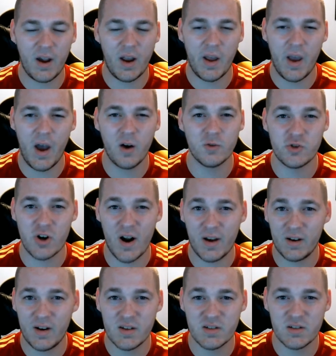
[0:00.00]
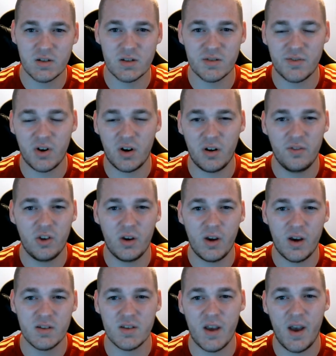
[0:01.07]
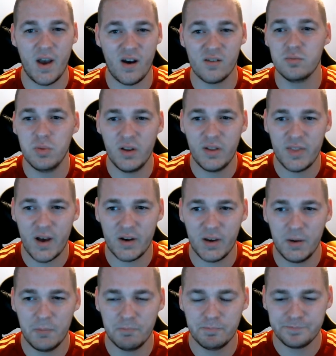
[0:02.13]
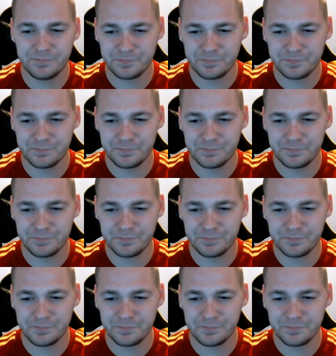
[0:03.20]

kind of how Dragon Nest is for any of you guys that have played that game.